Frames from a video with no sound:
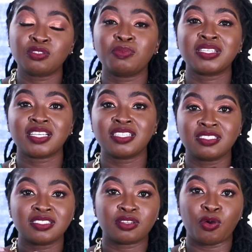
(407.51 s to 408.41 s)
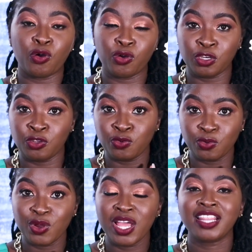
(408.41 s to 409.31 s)
So massage it on
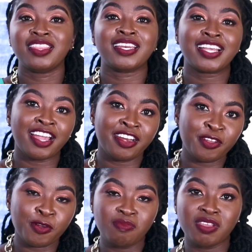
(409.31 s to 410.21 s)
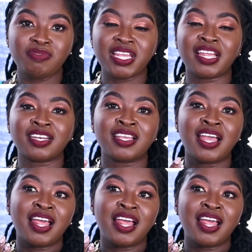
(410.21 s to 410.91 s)
you, then carry your baby, and